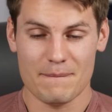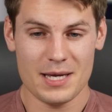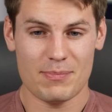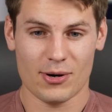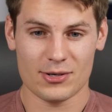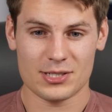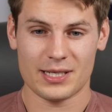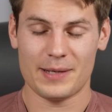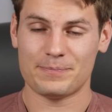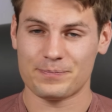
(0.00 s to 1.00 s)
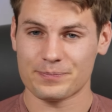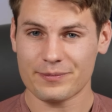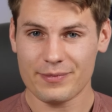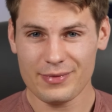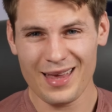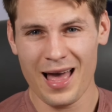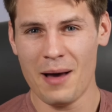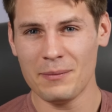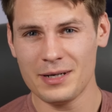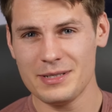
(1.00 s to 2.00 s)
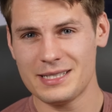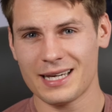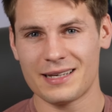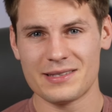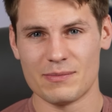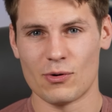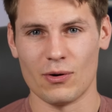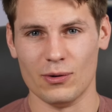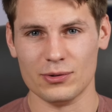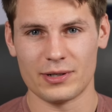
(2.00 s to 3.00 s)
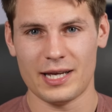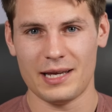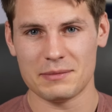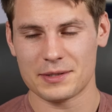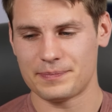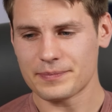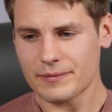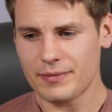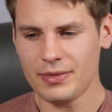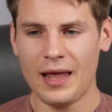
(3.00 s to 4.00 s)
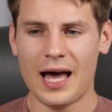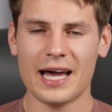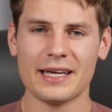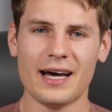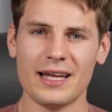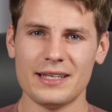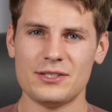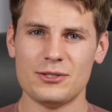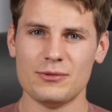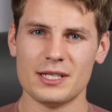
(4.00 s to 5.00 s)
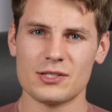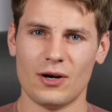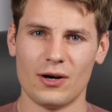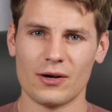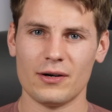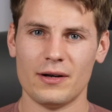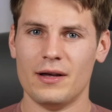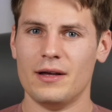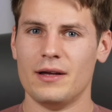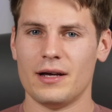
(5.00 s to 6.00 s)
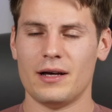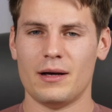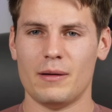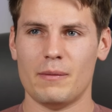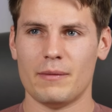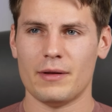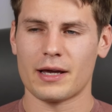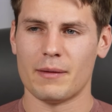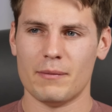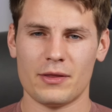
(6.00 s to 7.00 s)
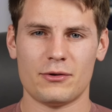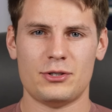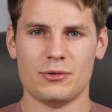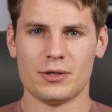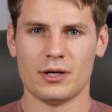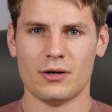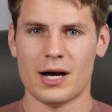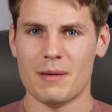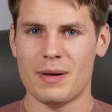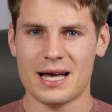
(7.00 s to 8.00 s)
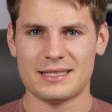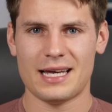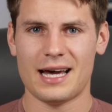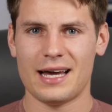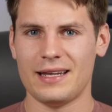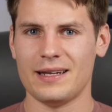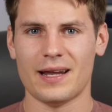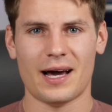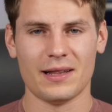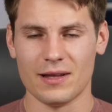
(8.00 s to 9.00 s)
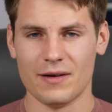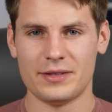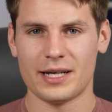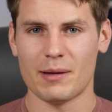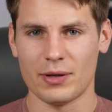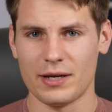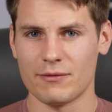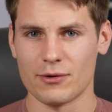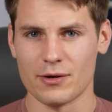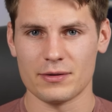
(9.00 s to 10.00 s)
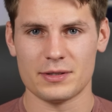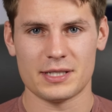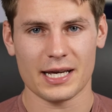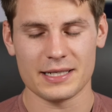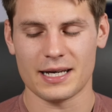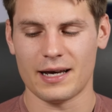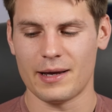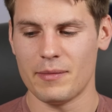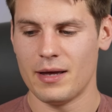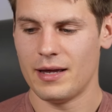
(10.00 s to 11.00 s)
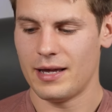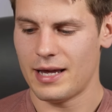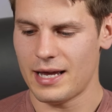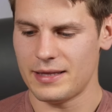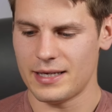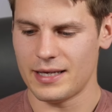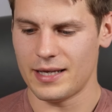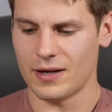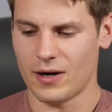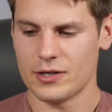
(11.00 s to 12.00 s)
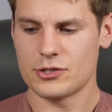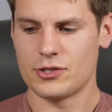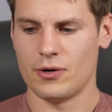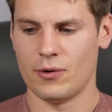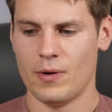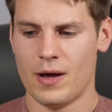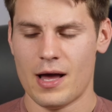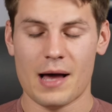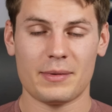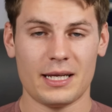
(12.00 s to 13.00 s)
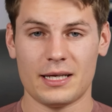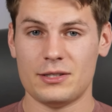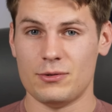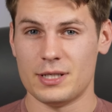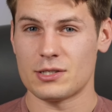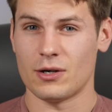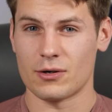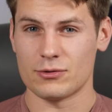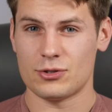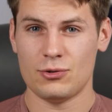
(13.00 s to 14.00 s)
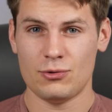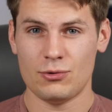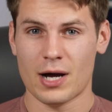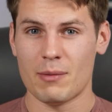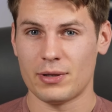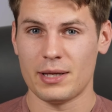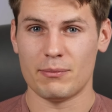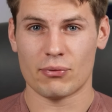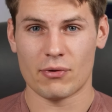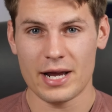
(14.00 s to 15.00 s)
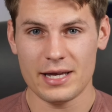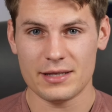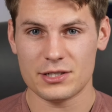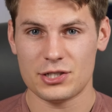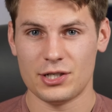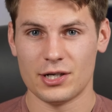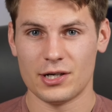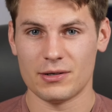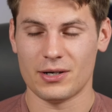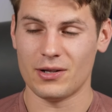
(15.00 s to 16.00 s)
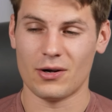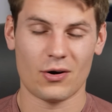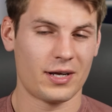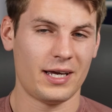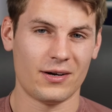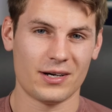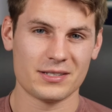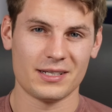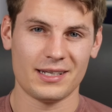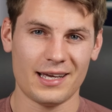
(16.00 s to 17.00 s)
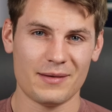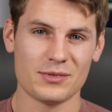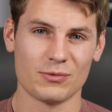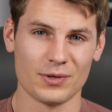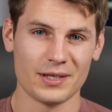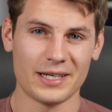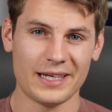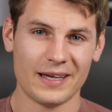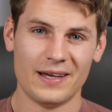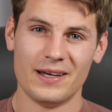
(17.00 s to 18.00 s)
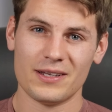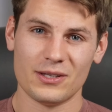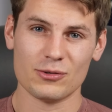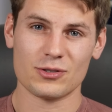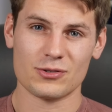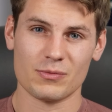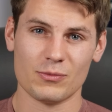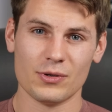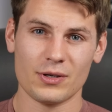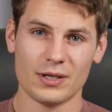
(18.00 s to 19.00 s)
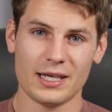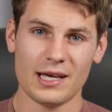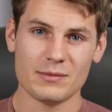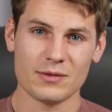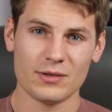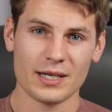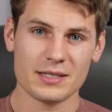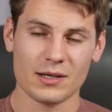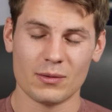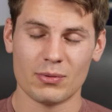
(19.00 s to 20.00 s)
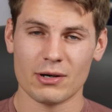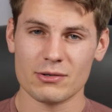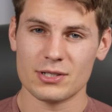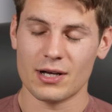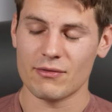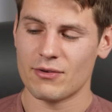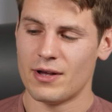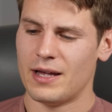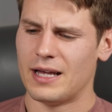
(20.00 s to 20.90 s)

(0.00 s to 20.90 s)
Me personally, I'm gonna be sticking to more older games. I got into Dishonored um, like a month or two ago. I passed that and I loved it. I played it for a second time. And then also, I'm getting into Dishonored 2. I played Prey this year, all Arkane Austin games, really. Those are some really good games if you like single player stuff.